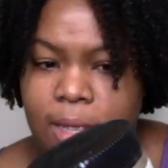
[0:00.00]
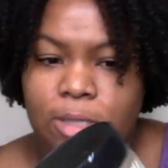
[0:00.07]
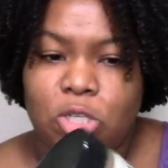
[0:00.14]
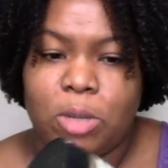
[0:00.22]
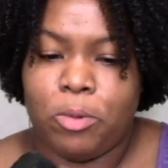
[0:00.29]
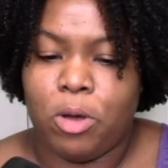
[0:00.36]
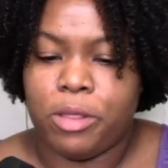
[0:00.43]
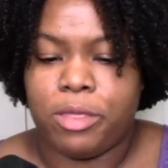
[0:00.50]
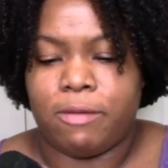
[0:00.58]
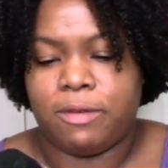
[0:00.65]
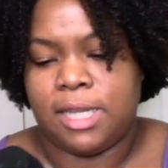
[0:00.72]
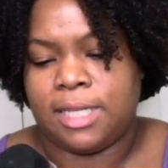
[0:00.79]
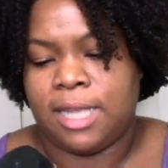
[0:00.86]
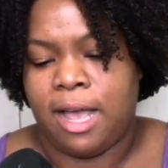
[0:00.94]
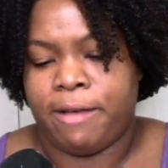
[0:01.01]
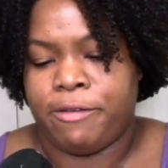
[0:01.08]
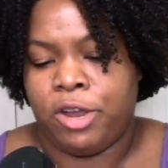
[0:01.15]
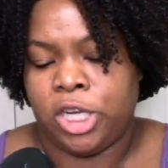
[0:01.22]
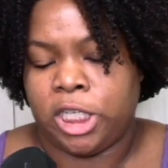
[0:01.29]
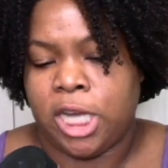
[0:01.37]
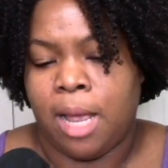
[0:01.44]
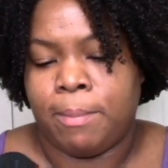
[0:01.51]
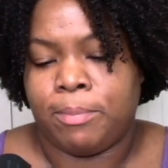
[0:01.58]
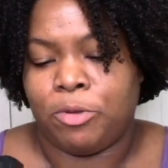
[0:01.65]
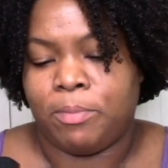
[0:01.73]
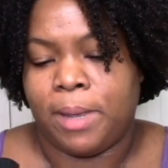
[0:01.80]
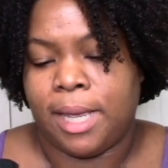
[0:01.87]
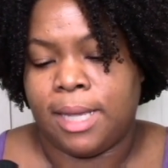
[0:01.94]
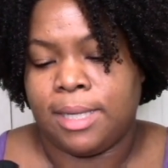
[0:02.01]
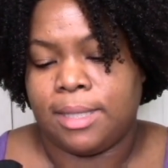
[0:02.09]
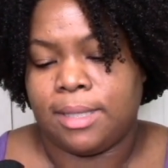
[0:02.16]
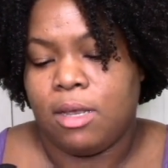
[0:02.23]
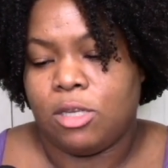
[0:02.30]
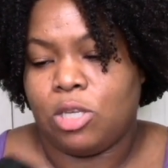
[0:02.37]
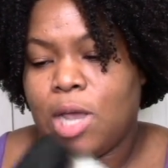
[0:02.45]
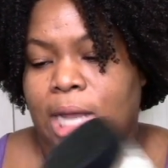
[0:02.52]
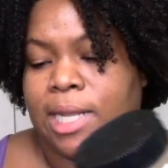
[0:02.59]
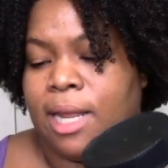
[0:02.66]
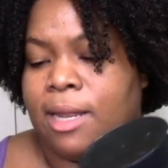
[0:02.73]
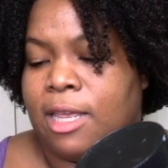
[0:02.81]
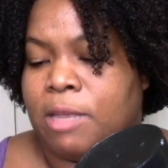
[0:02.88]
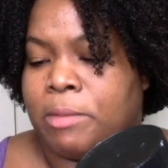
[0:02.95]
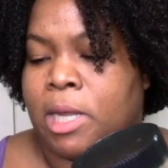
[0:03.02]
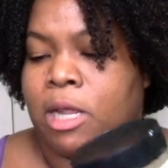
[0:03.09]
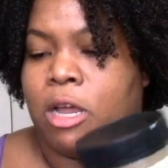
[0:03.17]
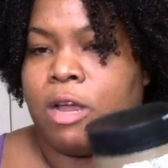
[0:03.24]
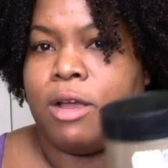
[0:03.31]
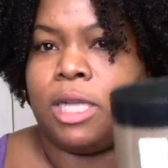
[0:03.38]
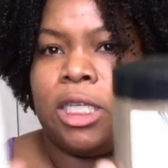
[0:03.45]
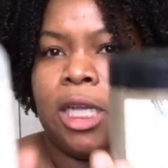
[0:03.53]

So both of these have her shampoo base. So I did email her and